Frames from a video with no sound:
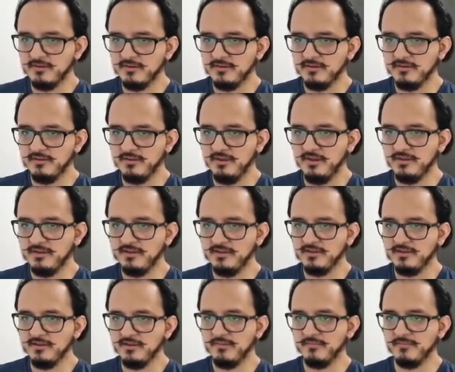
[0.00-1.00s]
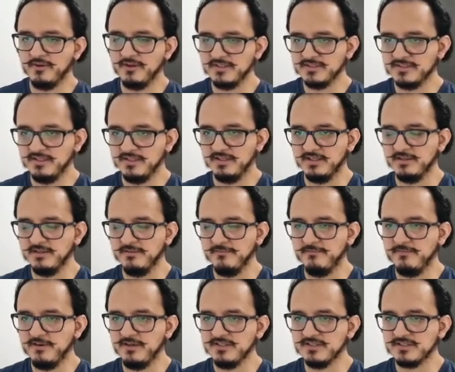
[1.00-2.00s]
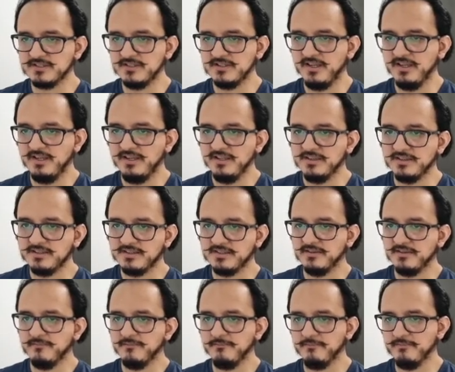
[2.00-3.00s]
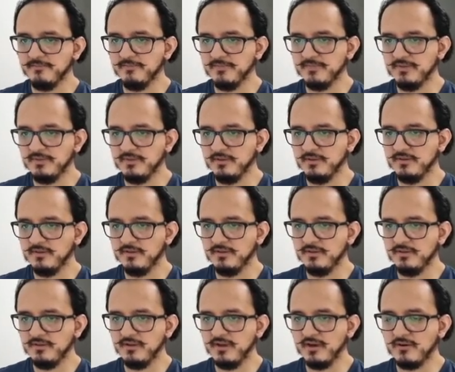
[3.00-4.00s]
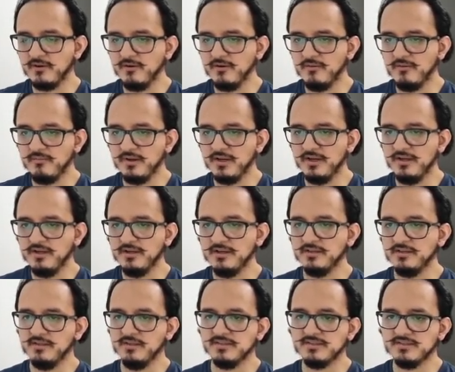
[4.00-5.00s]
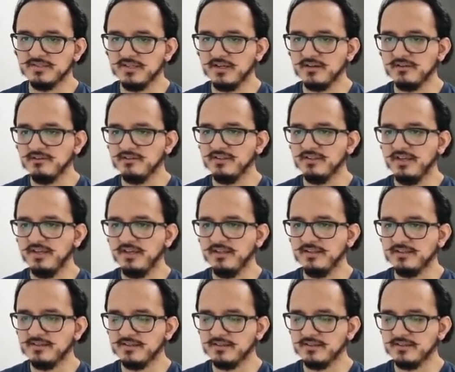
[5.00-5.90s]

Then I'm gonna select the first date, a comma, the second date,